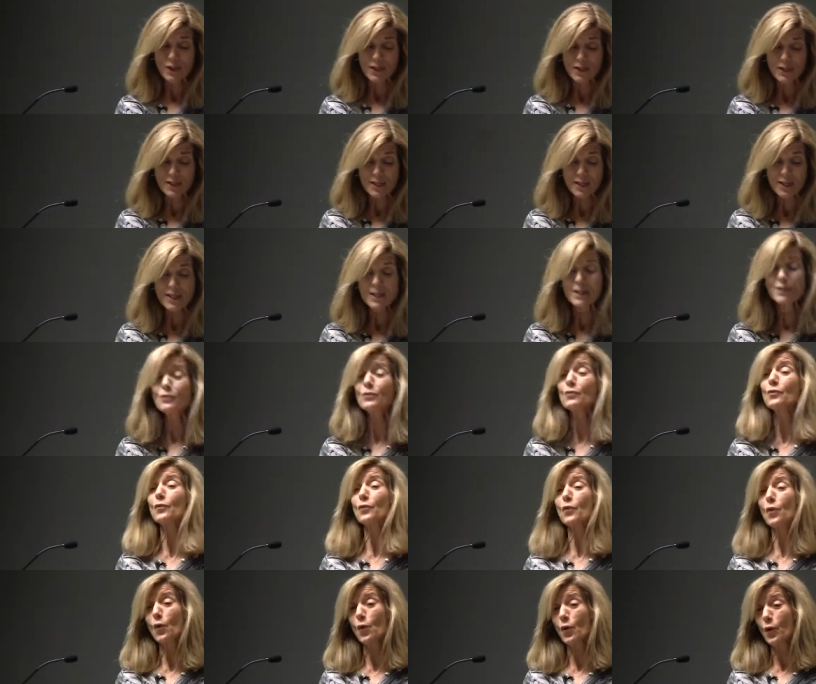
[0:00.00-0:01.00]
the need
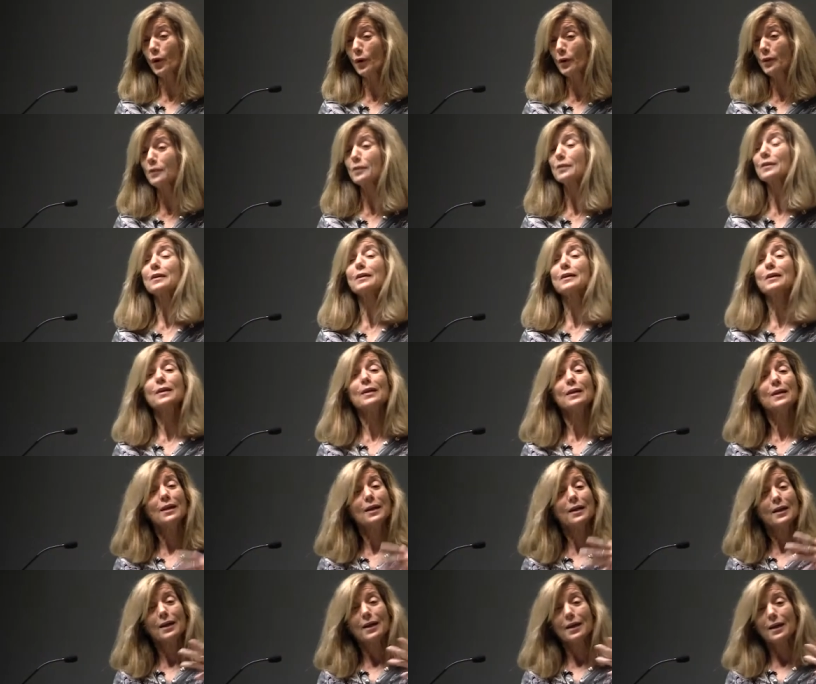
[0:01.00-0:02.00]
for
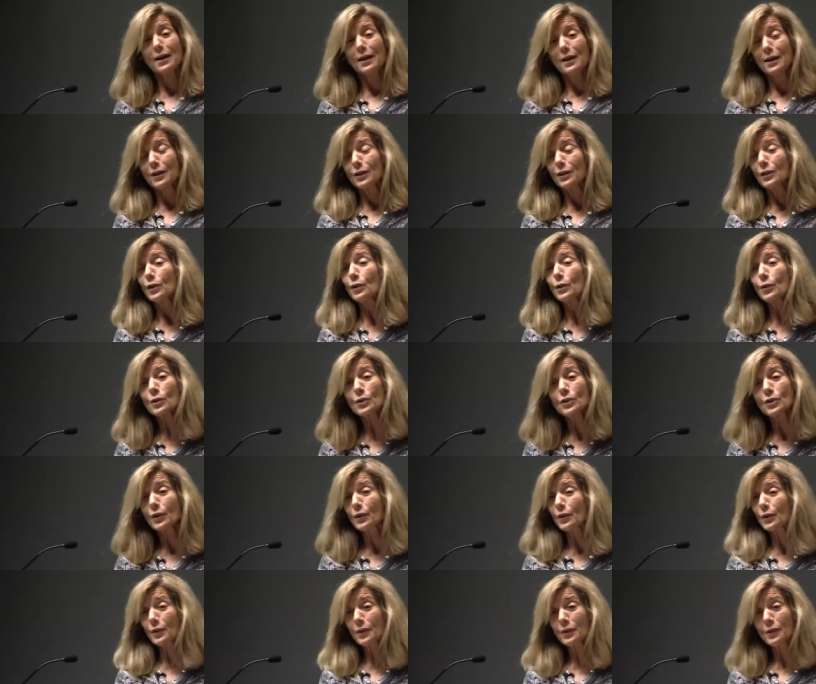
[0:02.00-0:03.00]

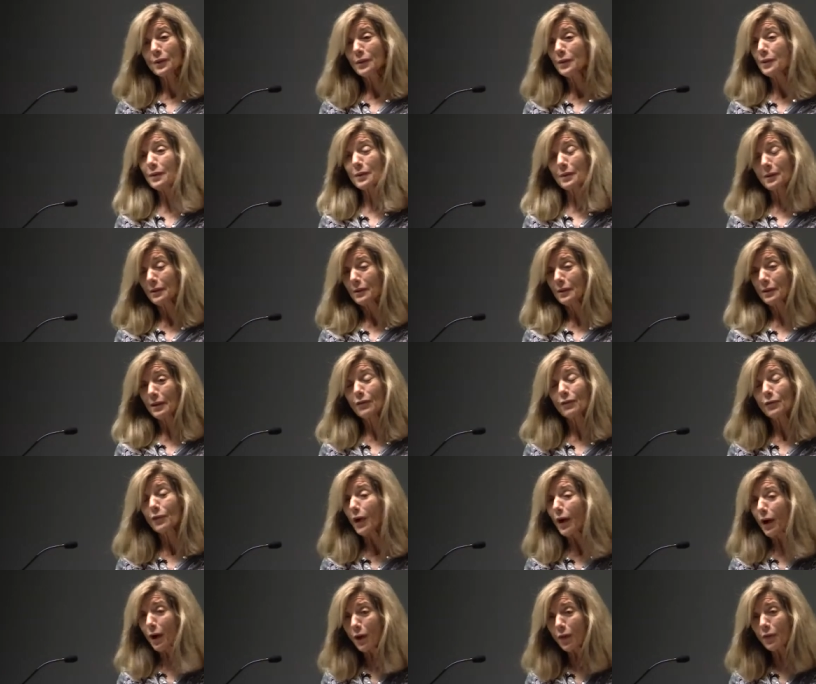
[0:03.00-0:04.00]
user
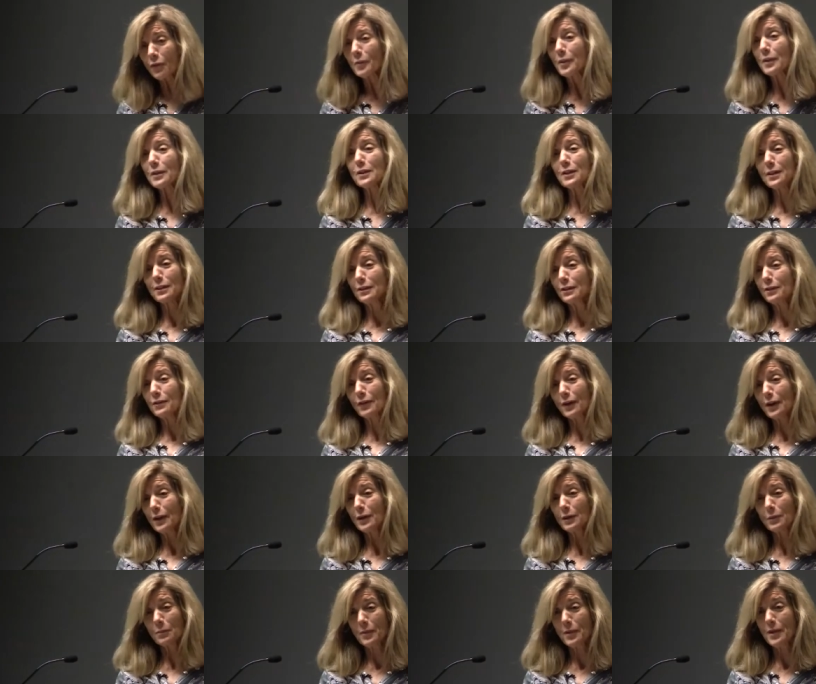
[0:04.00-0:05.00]
involvement in
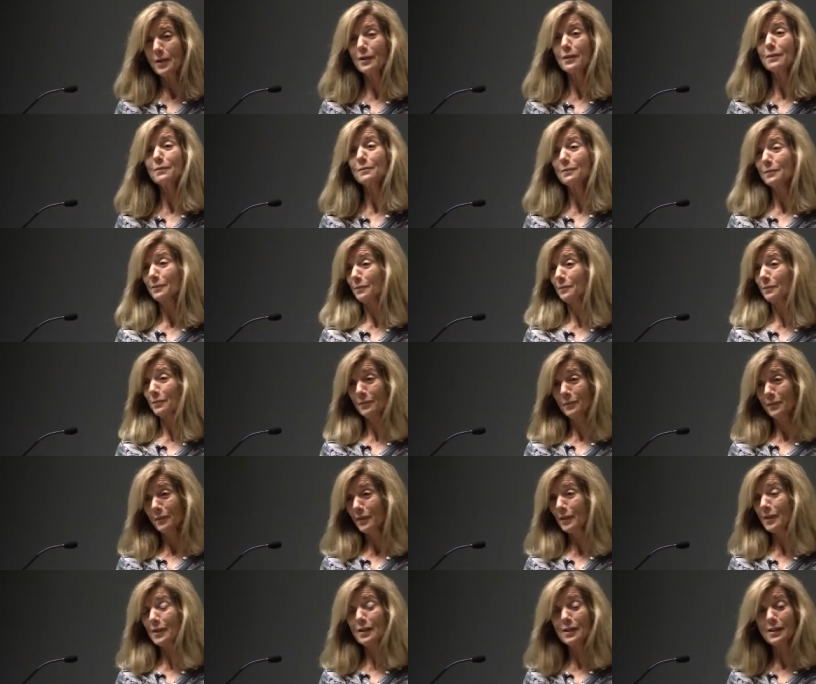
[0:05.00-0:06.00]
developing
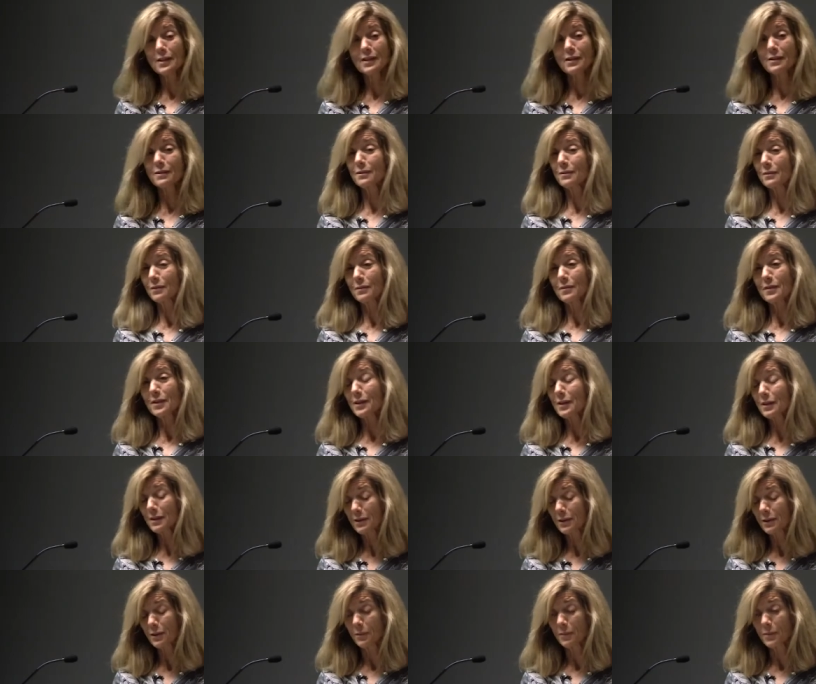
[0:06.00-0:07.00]
these
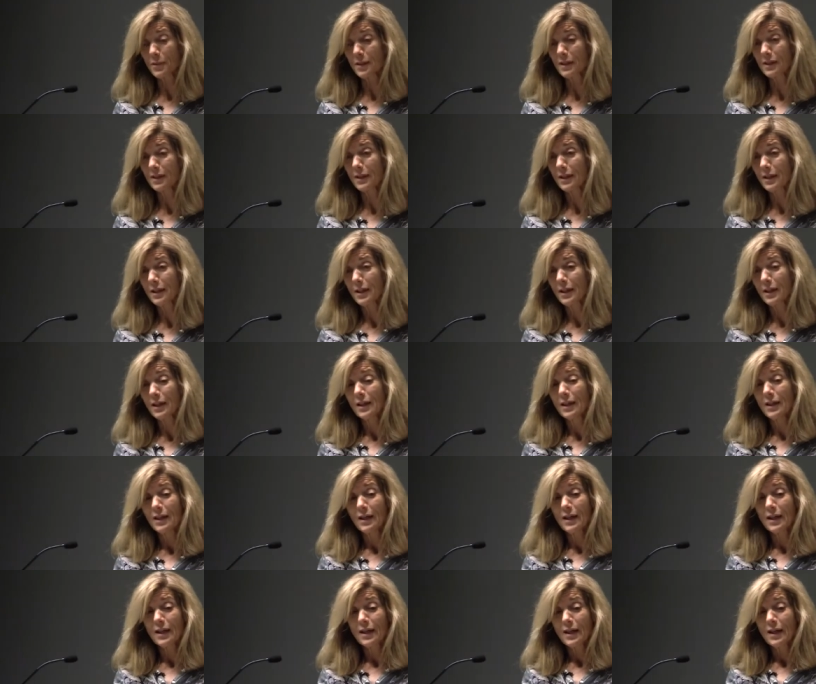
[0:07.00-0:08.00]
systems.
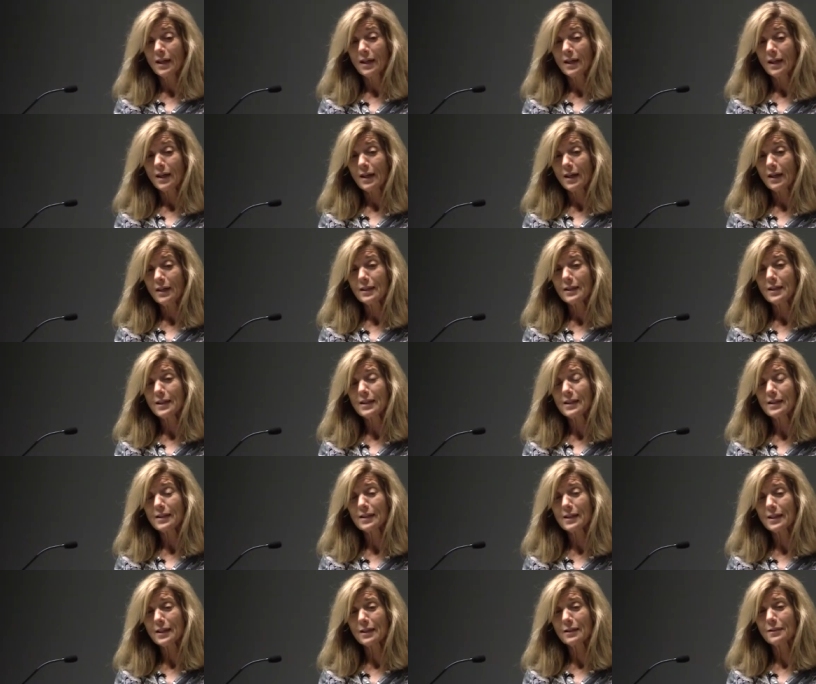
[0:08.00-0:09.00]
And he
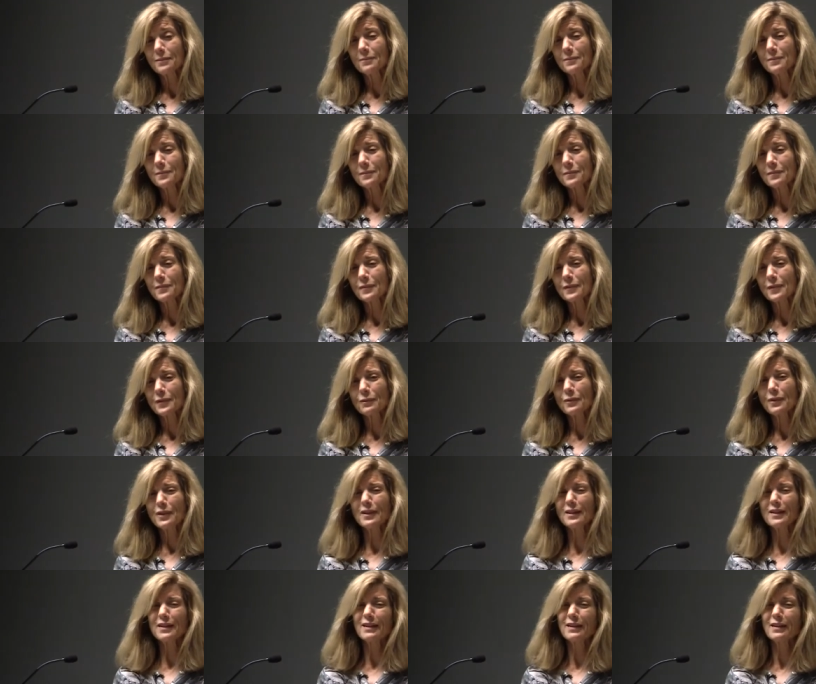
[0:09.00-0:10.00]
said,
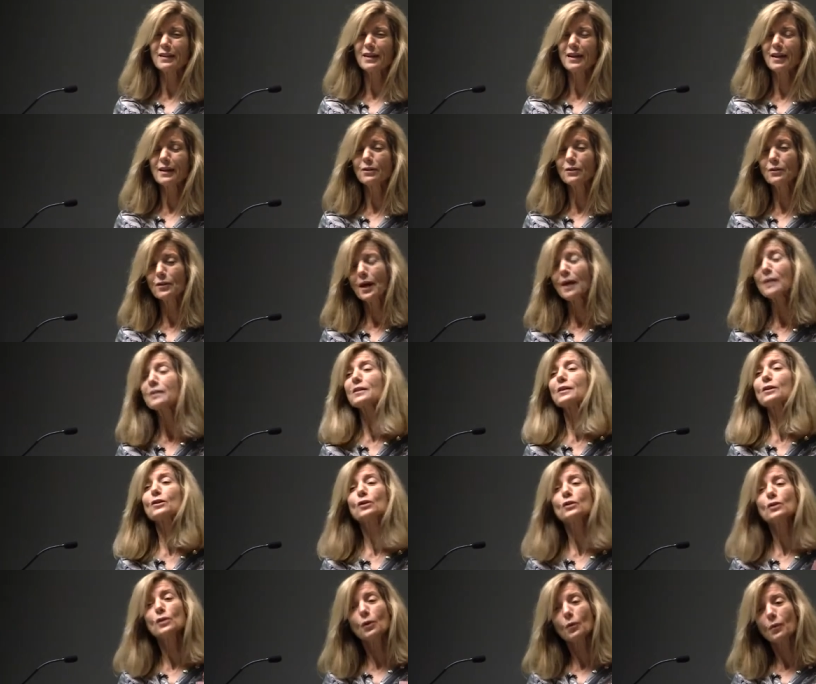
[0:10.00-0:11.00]
Well, I don't know. I
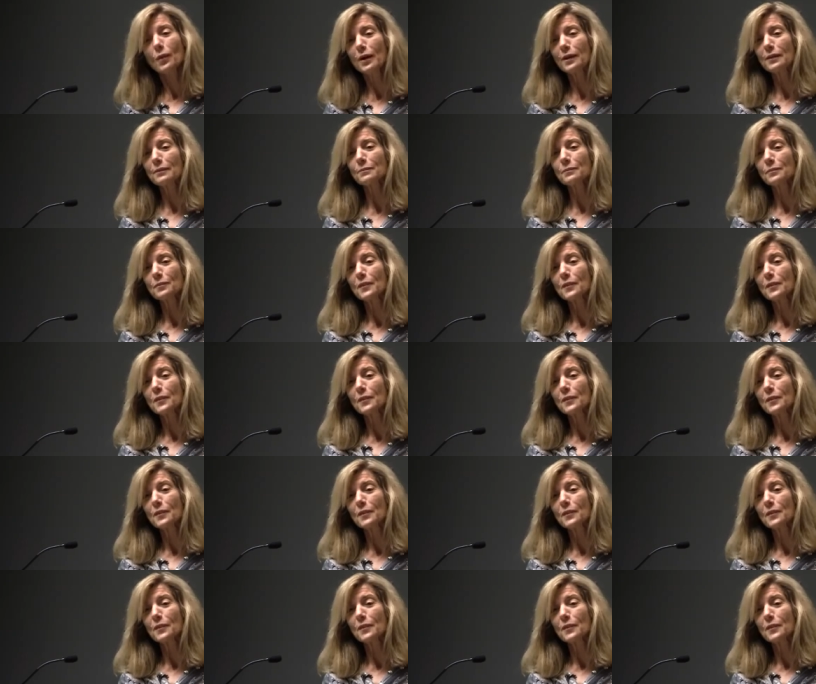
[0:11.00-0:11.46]
said, You know what?